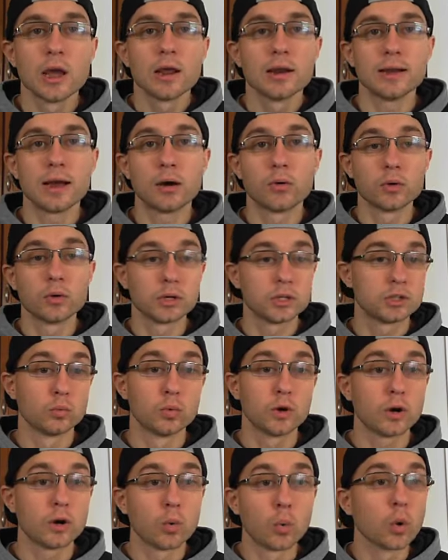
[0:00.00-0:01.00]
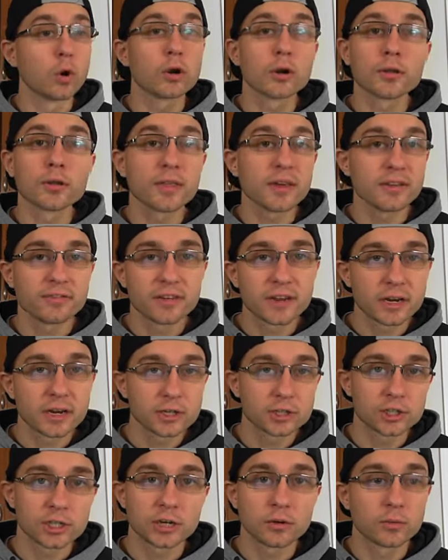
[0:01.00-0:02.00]
Now, what, what order they
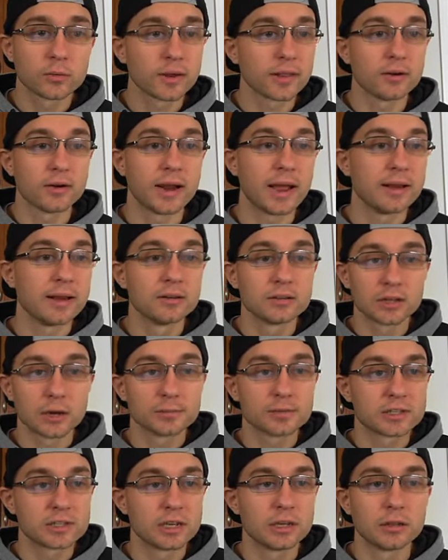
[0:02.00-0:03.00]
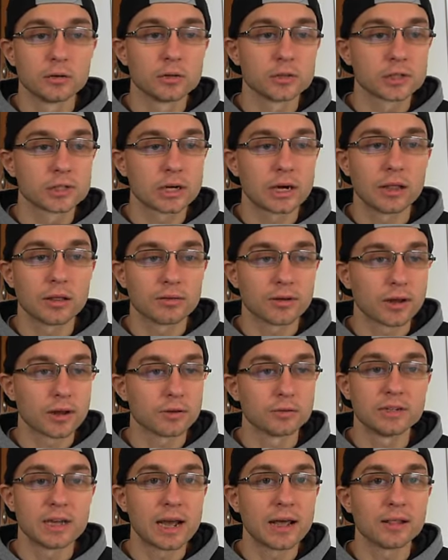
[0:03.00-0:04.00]
finish in, whether it ends up St. Louis, Colorado,
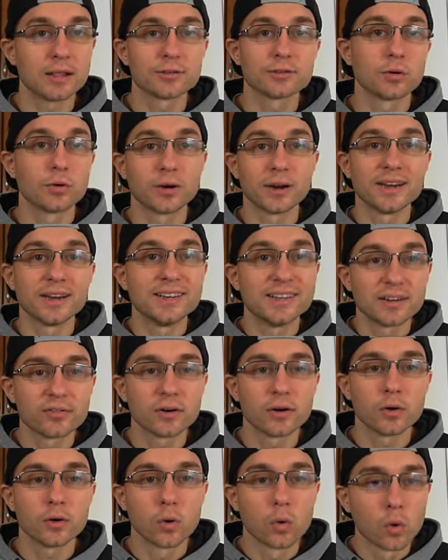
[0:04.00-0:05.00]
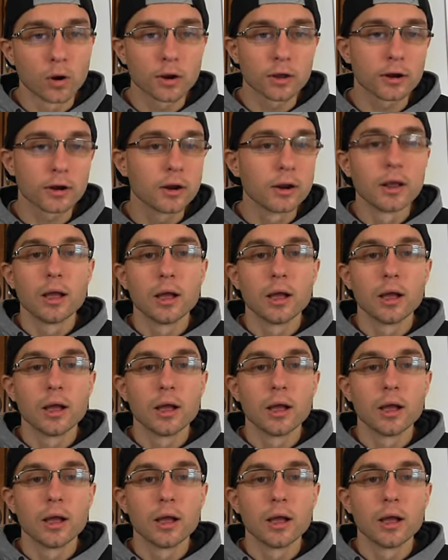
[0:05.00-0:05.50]
Dallas, or a different order,